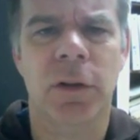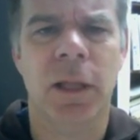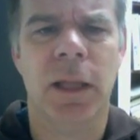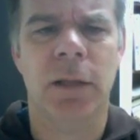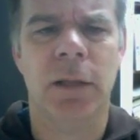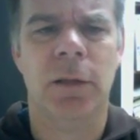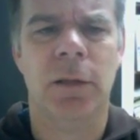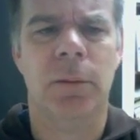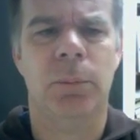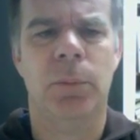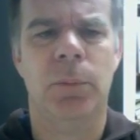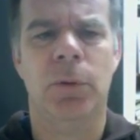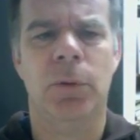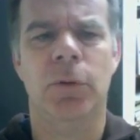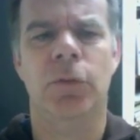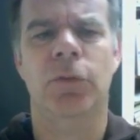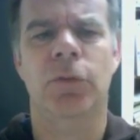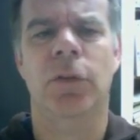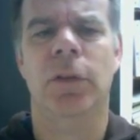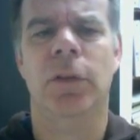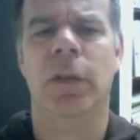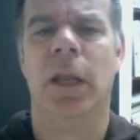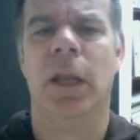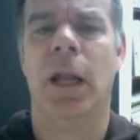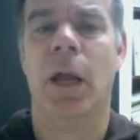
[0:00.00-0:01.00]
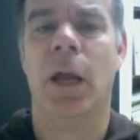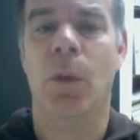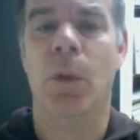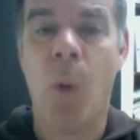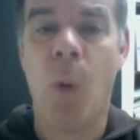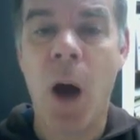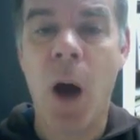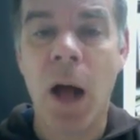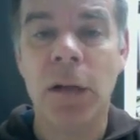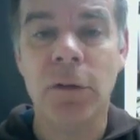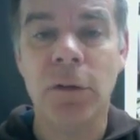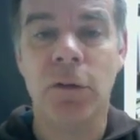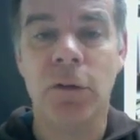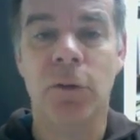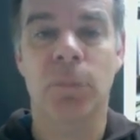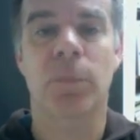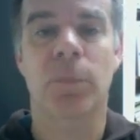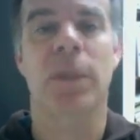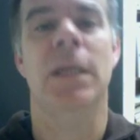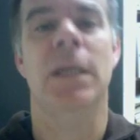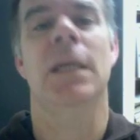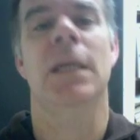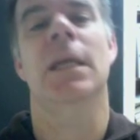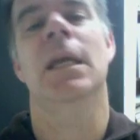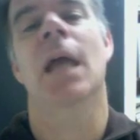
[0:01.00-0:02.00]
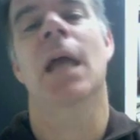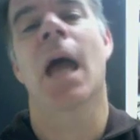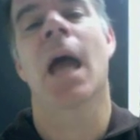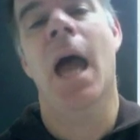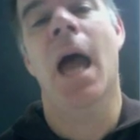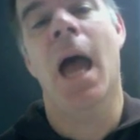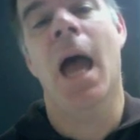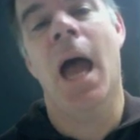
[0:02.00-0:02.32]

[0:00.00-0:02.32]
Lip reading: that the person that I want to be